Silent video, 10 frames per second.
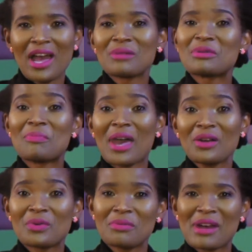I'll be
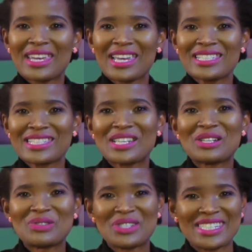back with my guest,
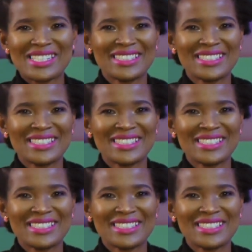Lundi.